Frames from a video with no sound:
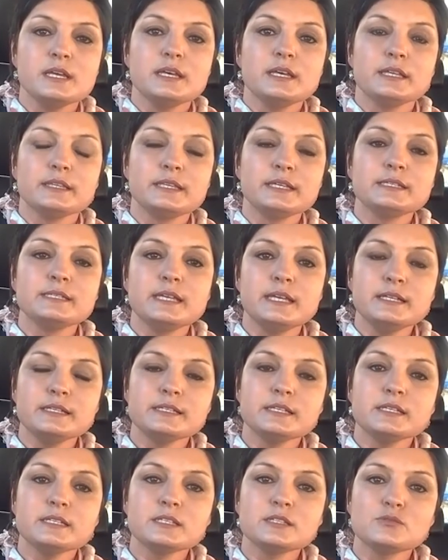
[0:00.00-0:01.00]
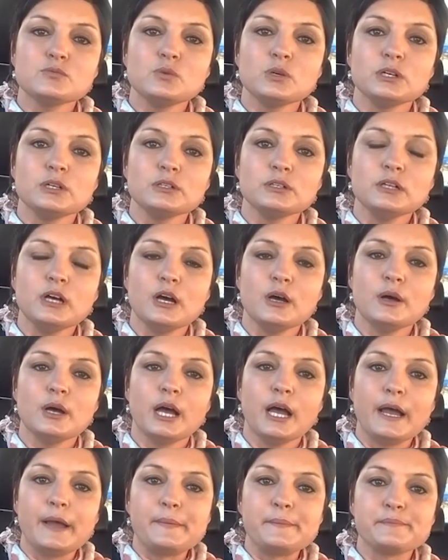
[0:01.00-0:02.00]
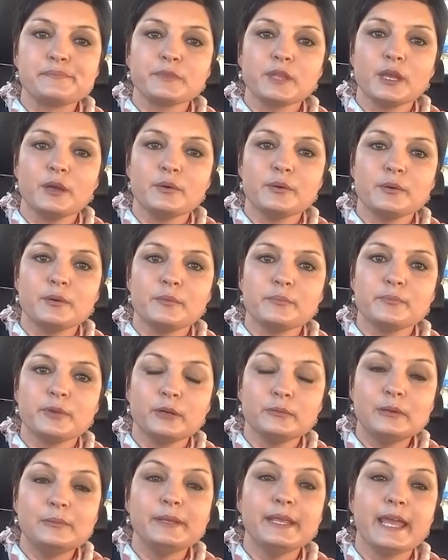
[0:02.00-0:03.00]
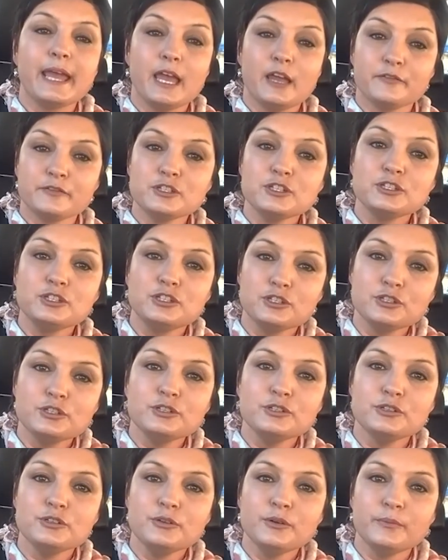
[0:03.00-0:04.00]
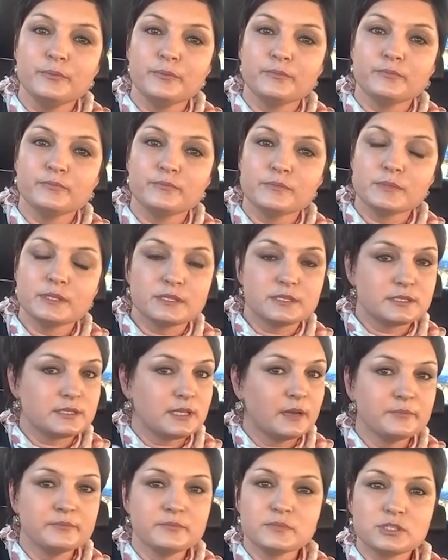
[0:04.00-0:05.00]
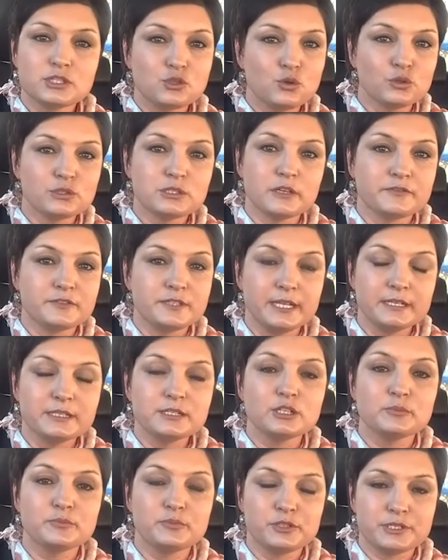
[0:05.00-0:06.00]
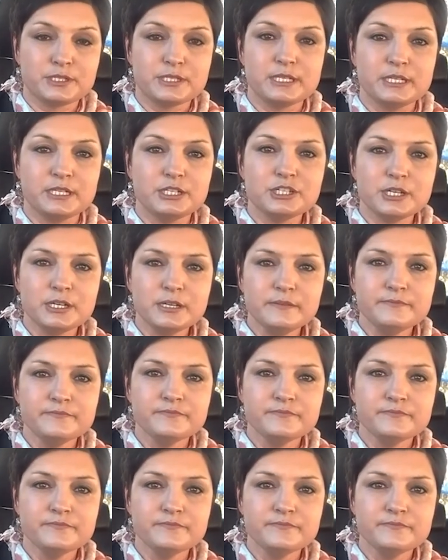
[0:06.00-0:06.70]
the dentist will probably have to do some sort of dental procedure.